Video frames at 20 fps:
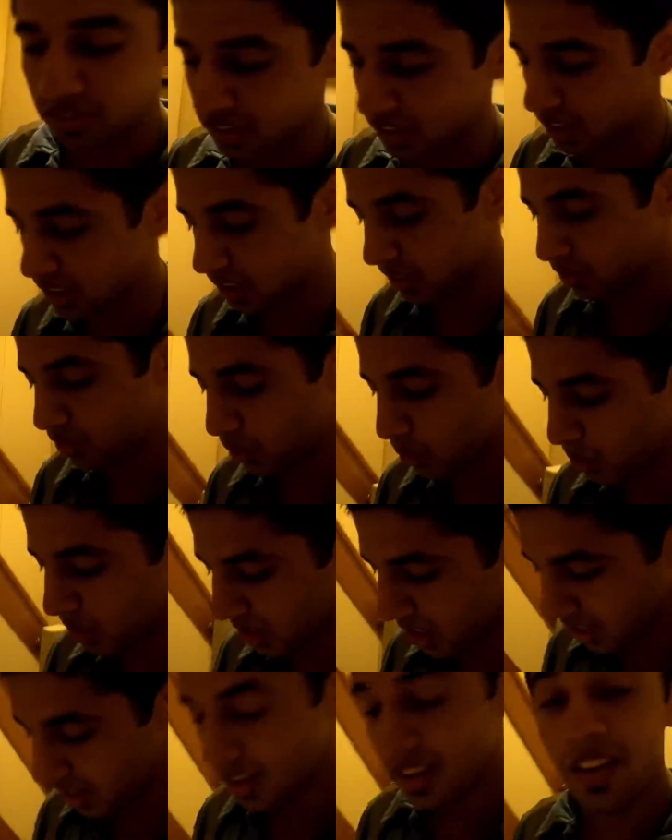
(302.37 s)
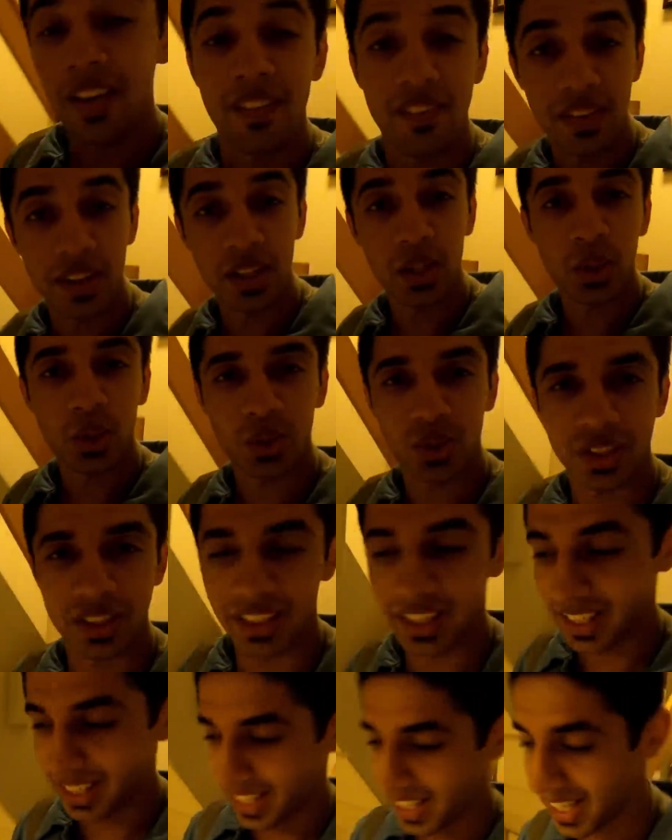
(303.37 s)
after eating food, we'll go to the
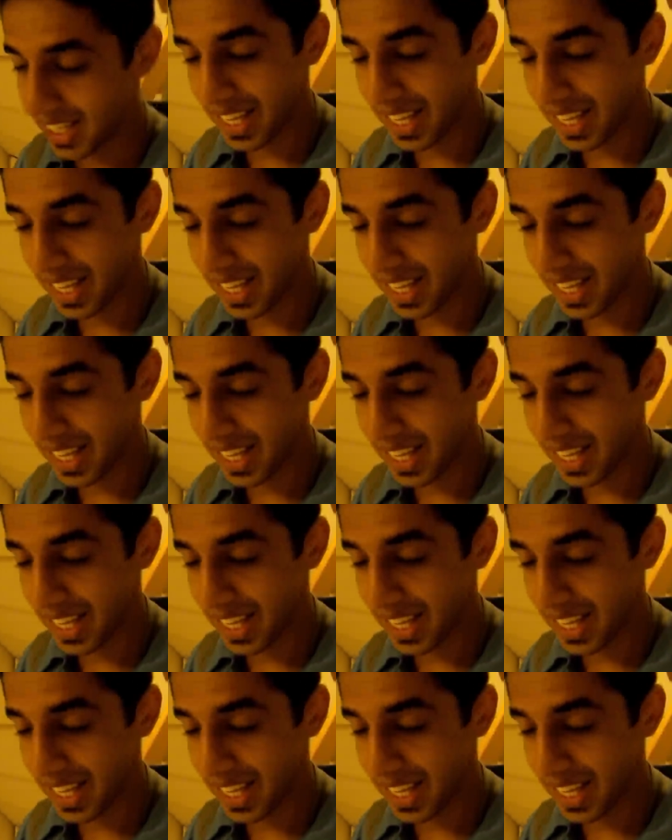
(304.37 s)
deck.